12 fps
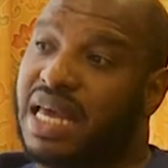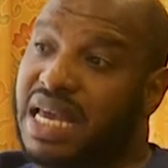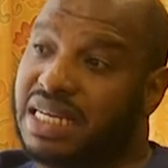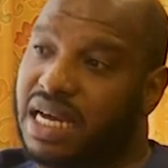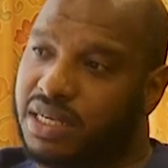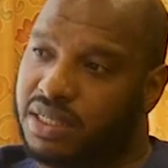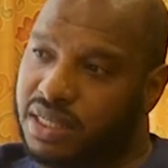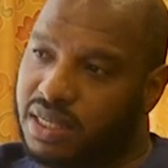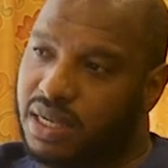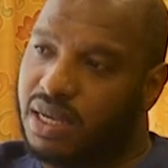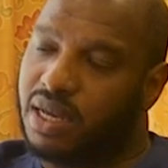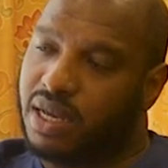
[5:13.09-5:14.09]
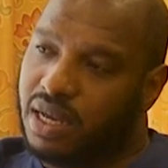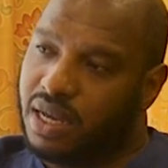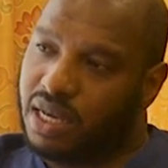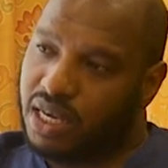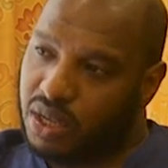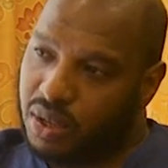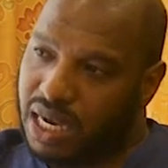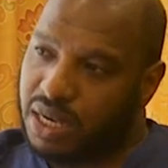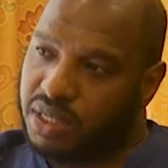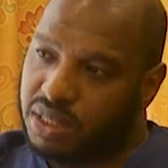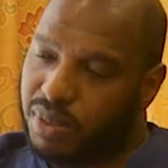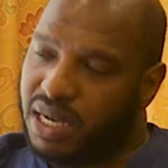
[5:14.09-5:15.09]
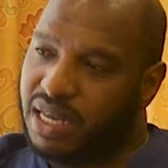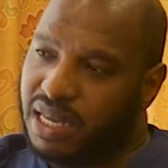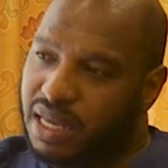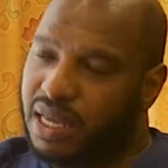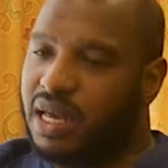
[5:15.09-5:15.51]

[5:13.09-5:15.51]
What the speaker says: 800 kilocalories per day.